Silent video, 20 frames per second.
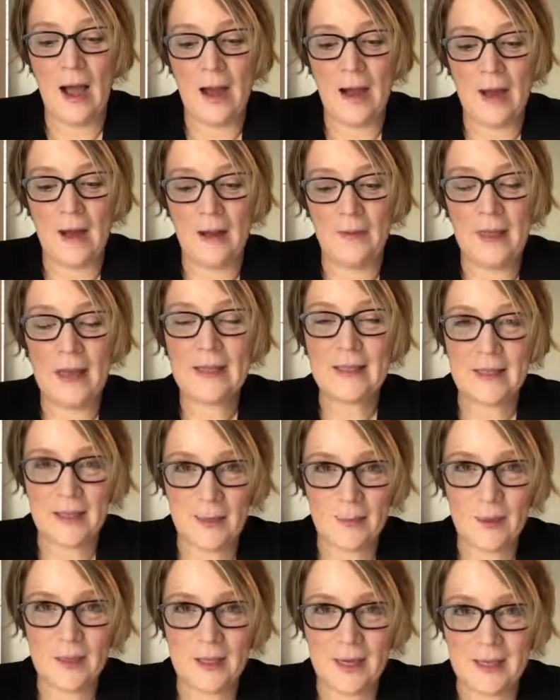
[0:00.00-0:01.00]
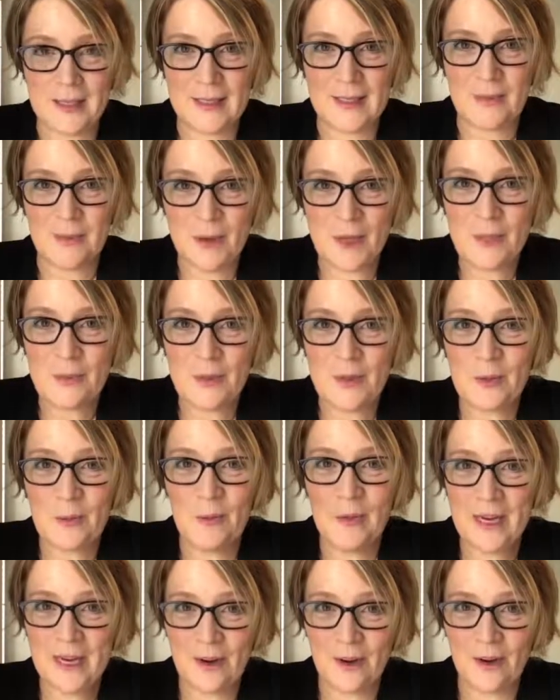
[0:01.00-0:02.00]
that sample size is much,
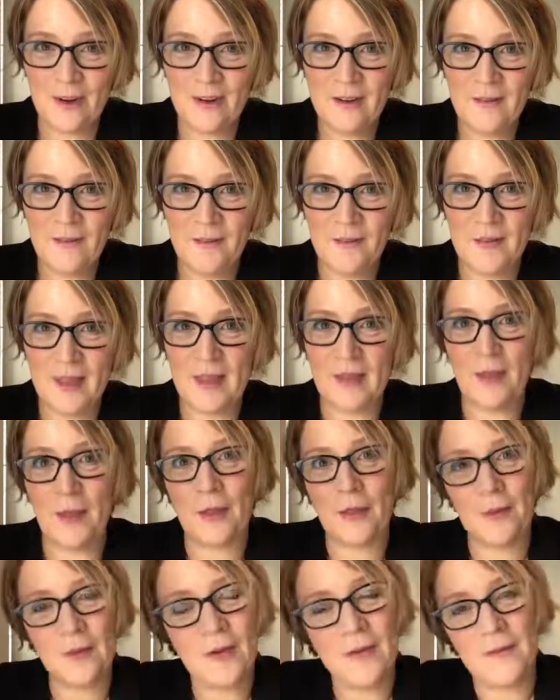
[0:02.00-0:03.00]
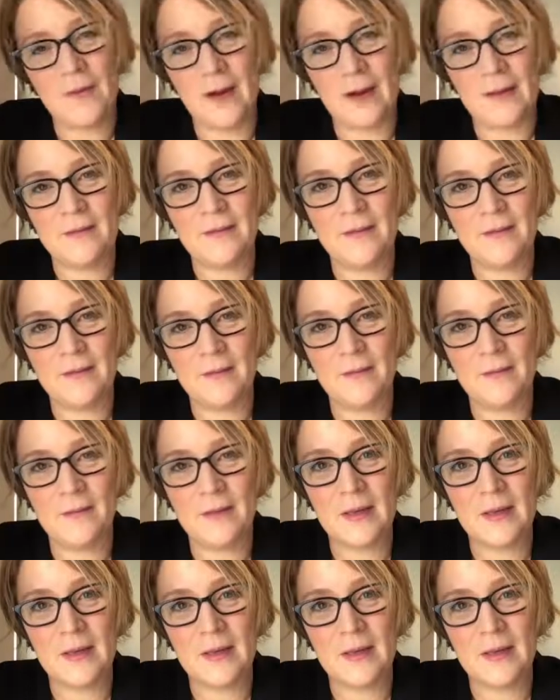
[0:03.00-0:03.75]
much bigger than the 35